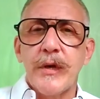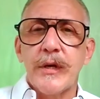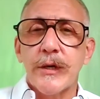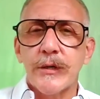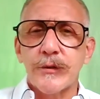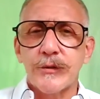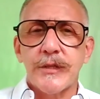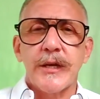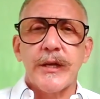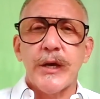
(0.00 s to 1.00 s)
in
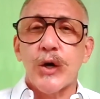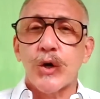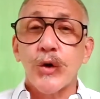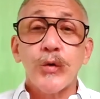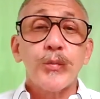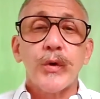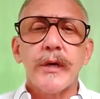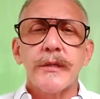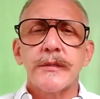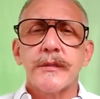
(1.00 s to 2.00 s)
understanding our own
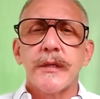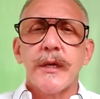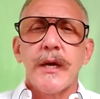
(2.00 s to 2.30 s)
brains,